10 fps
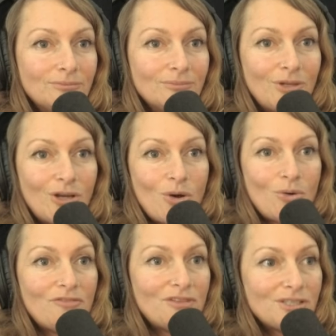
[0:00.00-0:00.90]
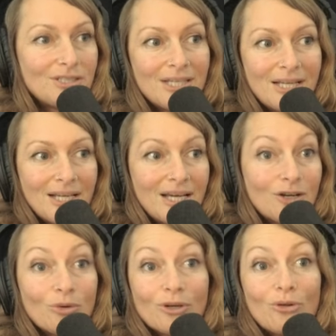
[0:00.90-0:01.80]
you know, if it's a
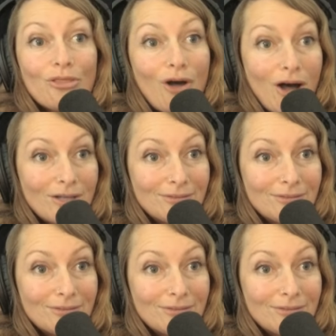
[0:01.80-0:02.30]
critical thought